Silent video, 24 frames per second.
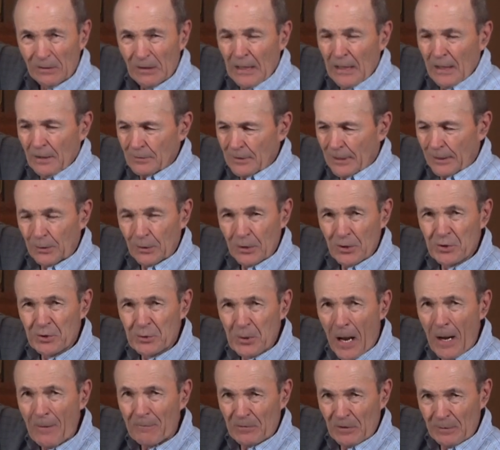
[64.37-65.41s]
And I'm going to
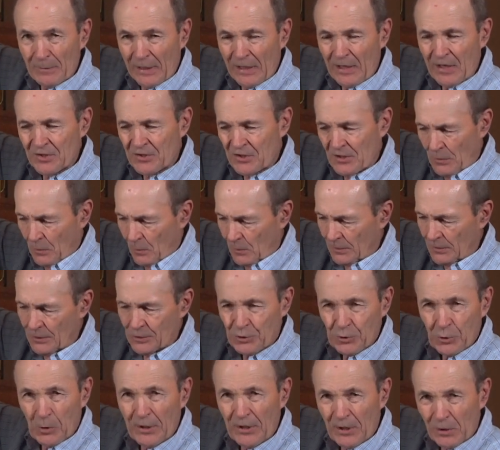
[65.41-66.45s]
stop for a minute because in order to
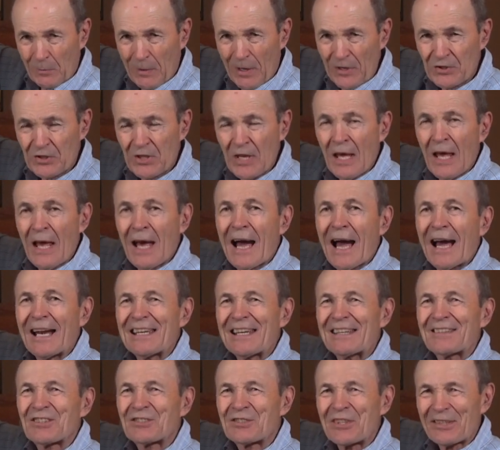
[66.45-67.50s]
show you the rest, I
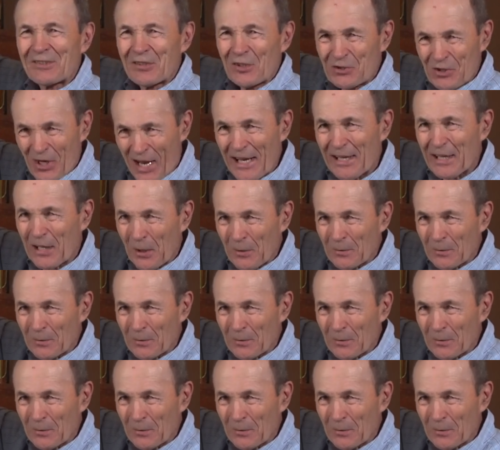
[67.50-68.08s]
need to take the tank